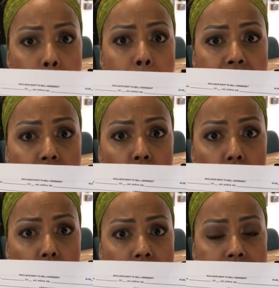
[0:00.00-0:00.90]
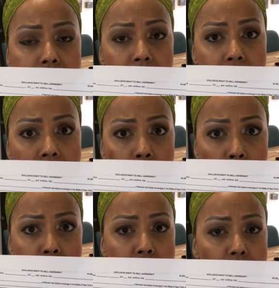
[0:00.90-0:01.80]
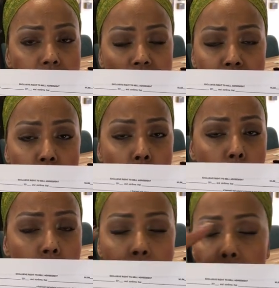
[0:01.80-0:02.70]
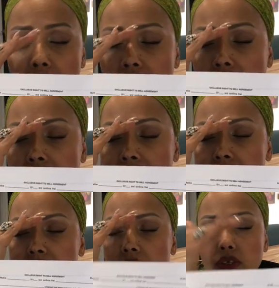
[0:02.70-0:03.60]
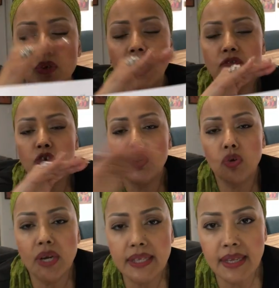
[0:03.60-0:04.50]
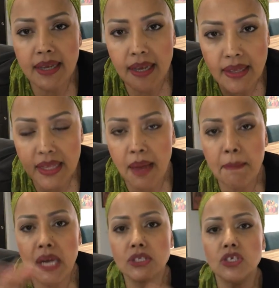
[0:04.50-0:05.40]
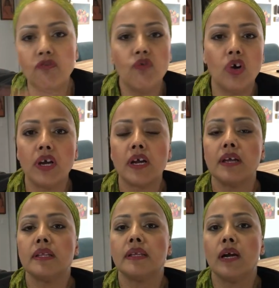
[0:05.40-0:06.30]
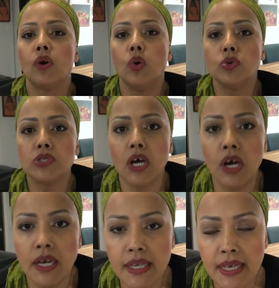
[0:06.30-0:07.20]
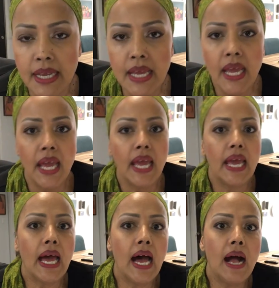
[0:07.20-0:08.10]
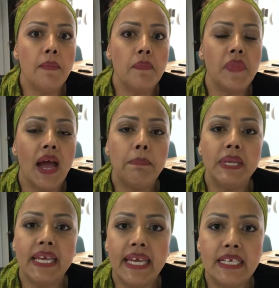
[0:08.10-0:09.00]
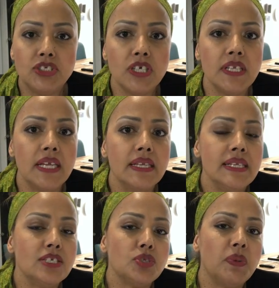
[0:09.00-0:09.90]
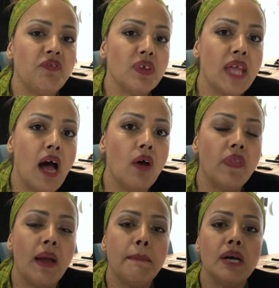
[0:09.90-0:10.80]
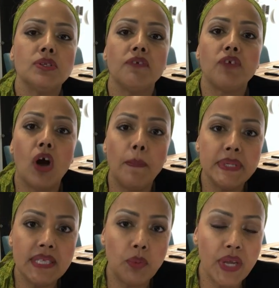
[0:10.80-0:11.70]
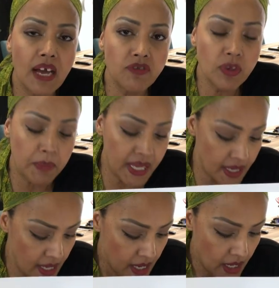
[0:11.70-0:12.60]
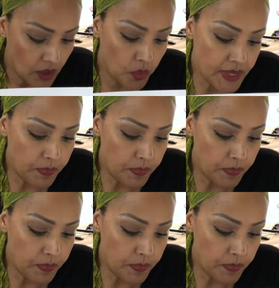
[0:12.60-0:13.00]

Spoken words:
because in the purchase of a co-op, you have no idea the amount of work that goes on, the application that needs to be filled out, the amount of copies that we have to make. We